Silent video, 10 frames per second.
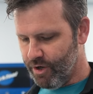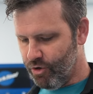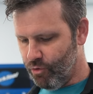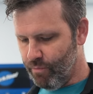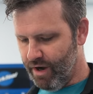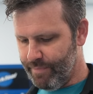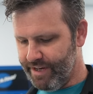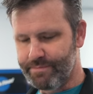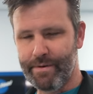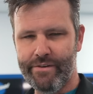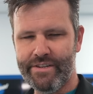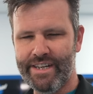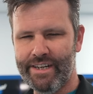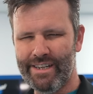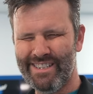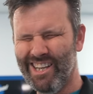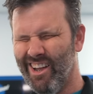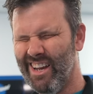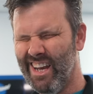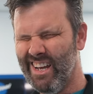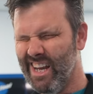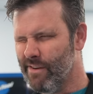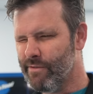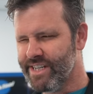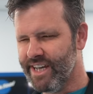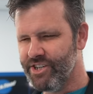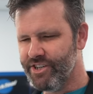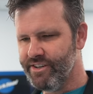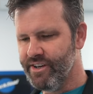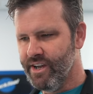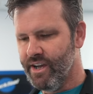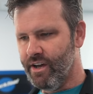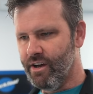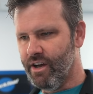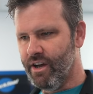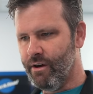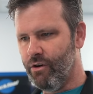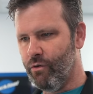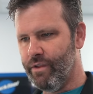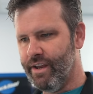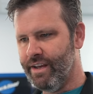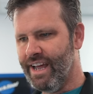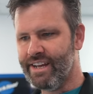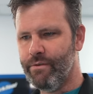who might be experiencing slight knee irritation or the lack